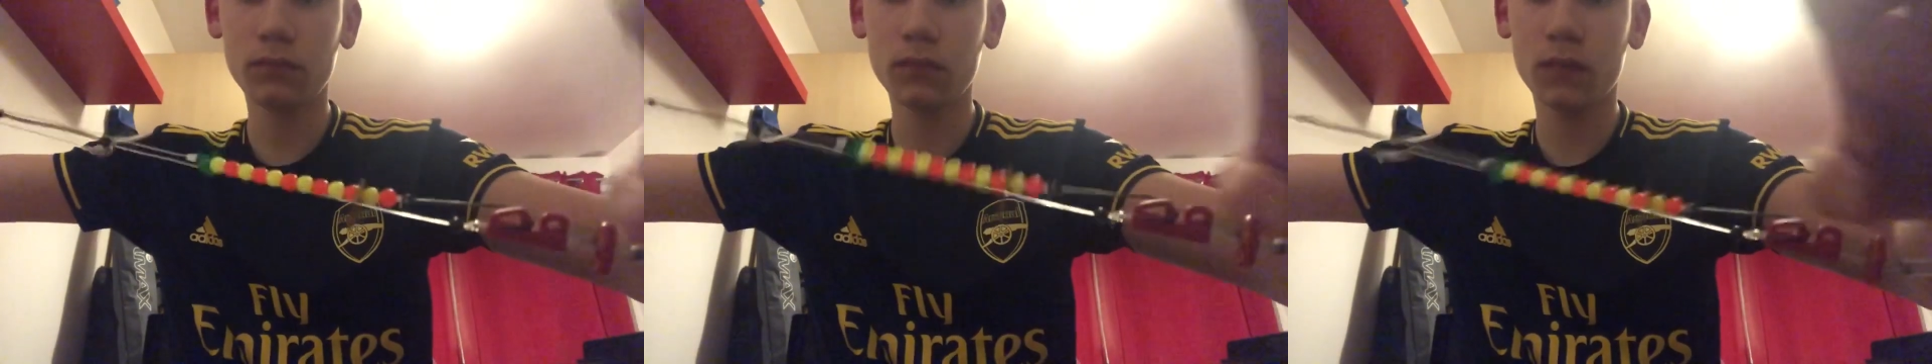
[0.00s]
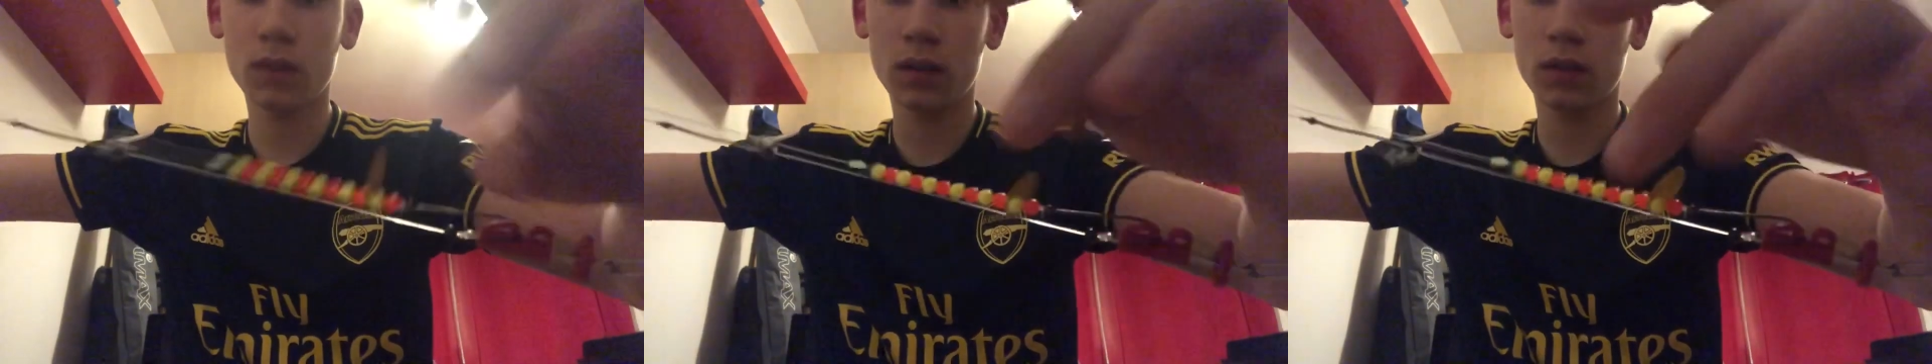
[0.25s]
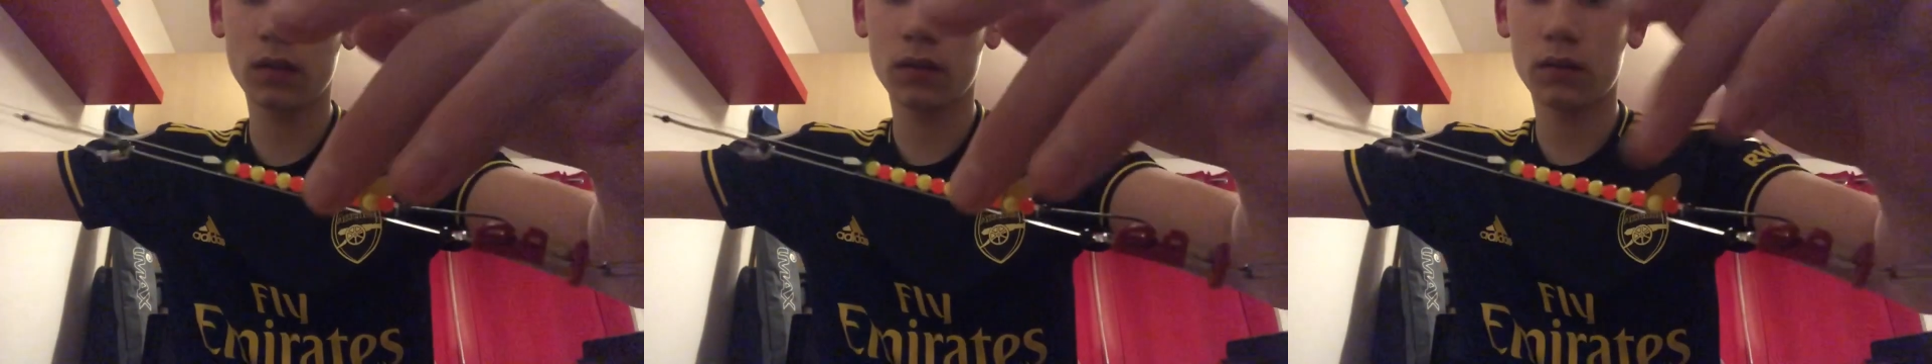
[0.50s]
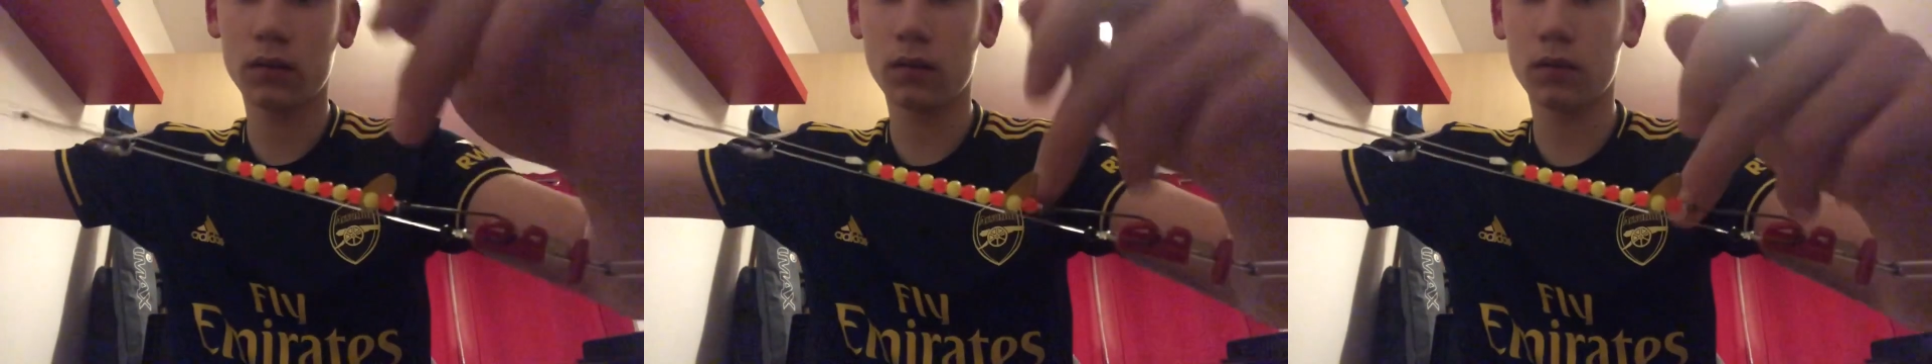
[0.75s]

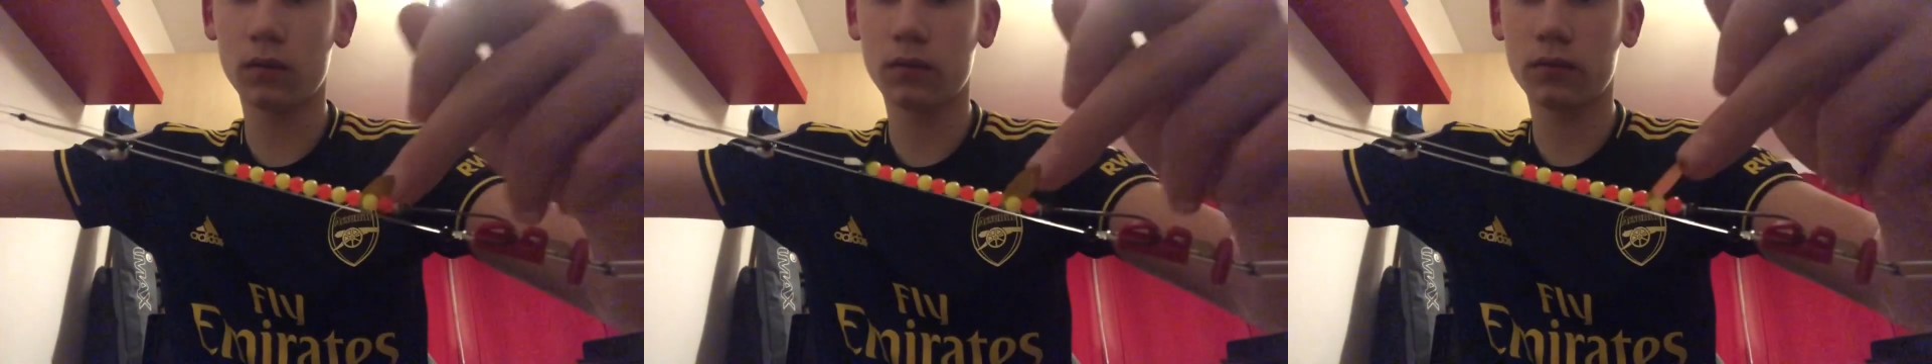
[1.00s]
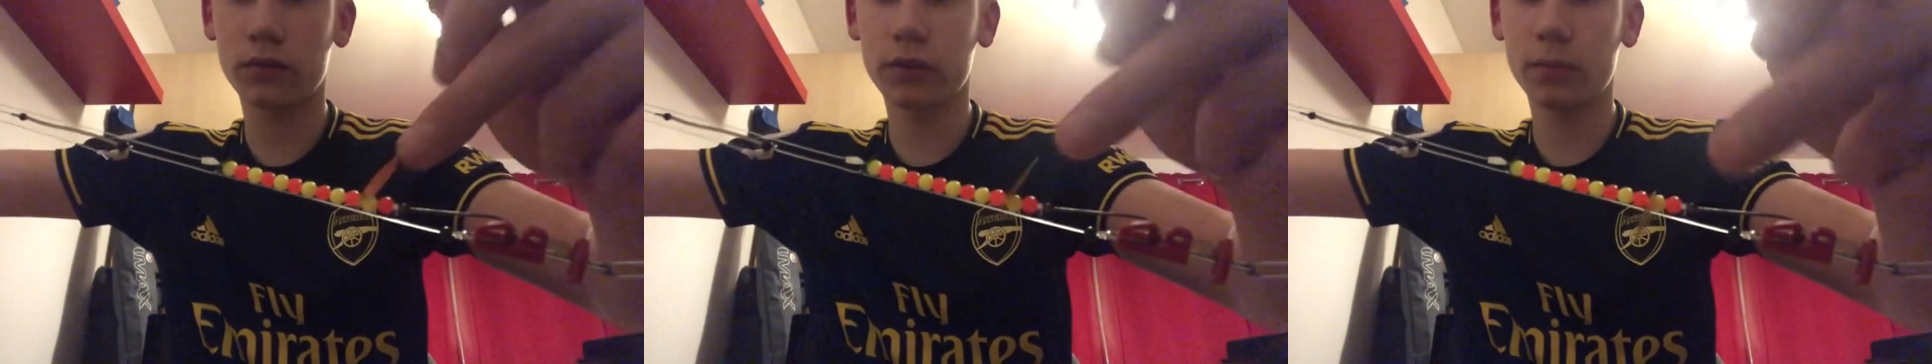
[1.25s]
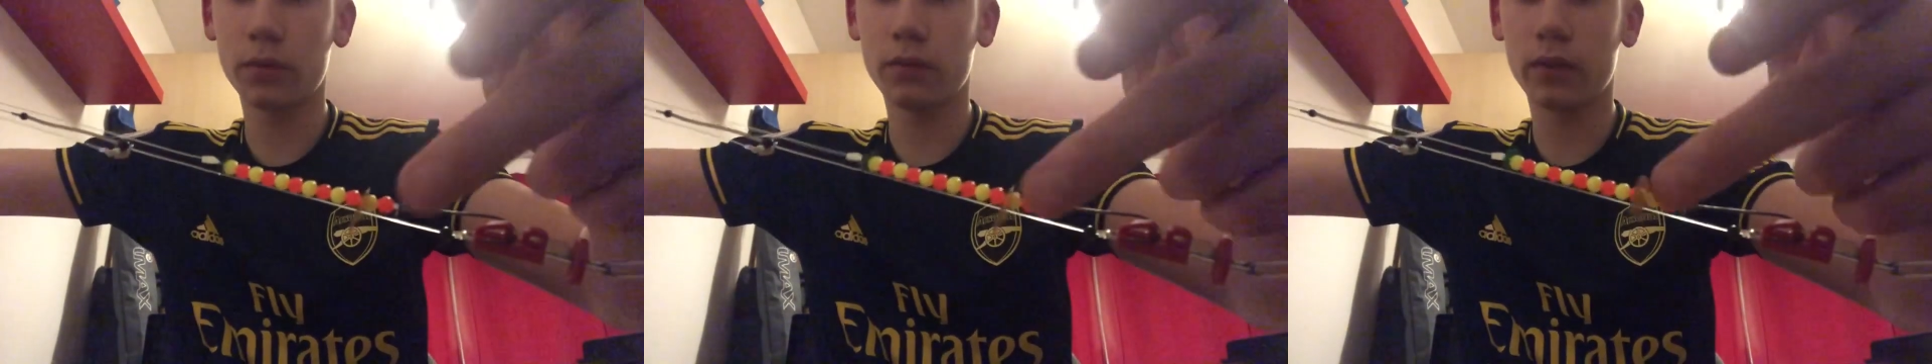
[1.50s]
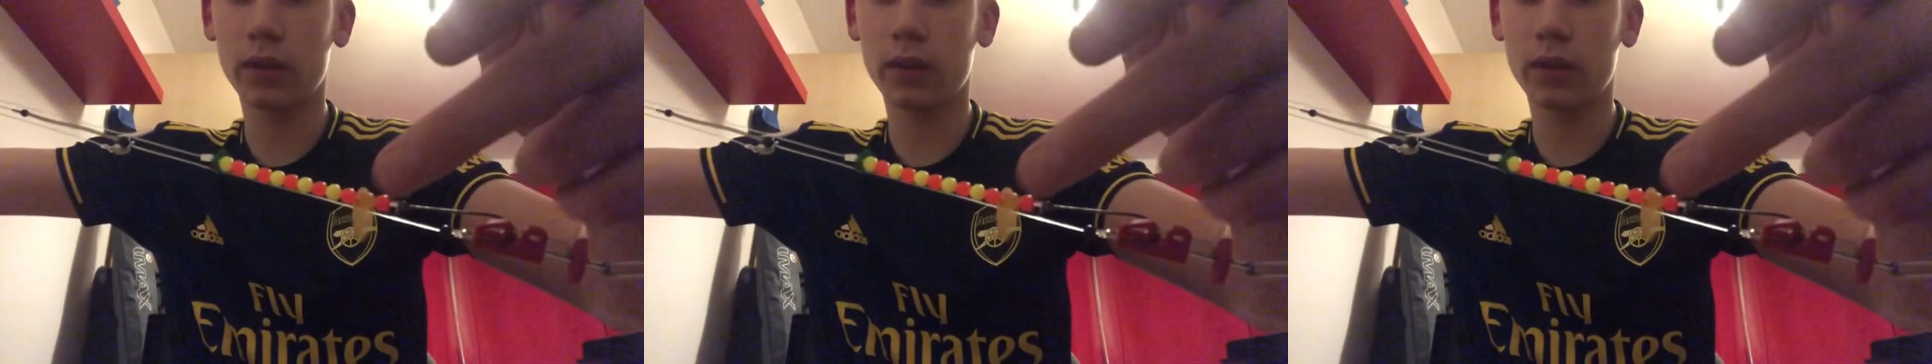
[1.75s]
A little spoon